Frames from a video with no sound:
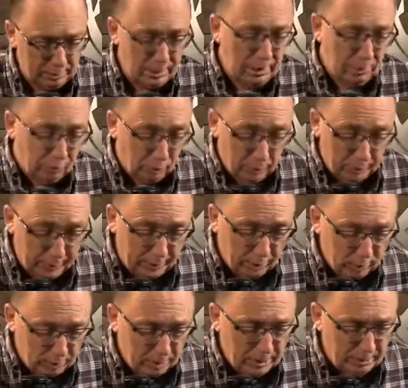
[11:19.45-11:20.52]
So here we go,
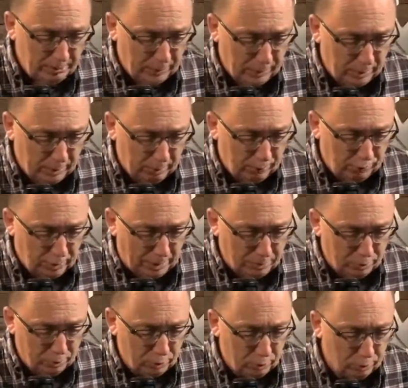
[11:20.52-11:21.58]
chapter
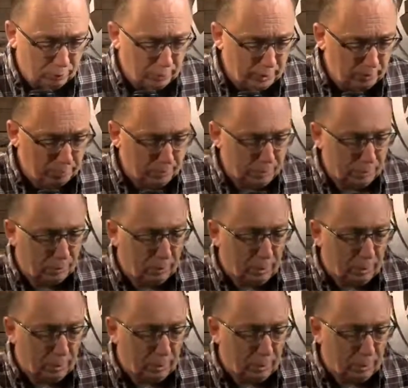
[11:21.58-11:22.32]
2 of Philippians,